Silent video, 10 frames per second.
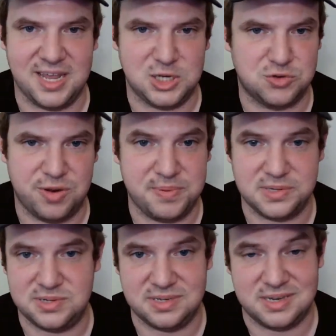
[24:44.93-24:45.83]
each trip
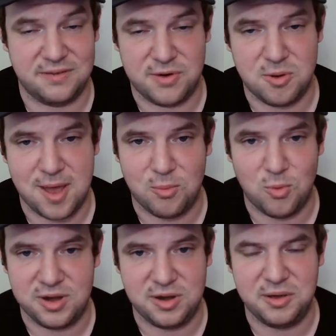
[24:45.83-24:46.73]
is different no matter
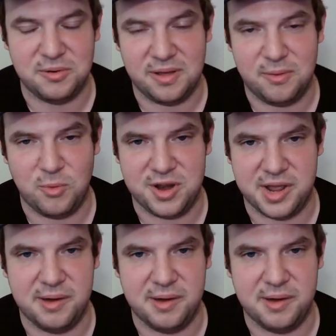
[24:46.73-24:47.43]
what you do and where you go.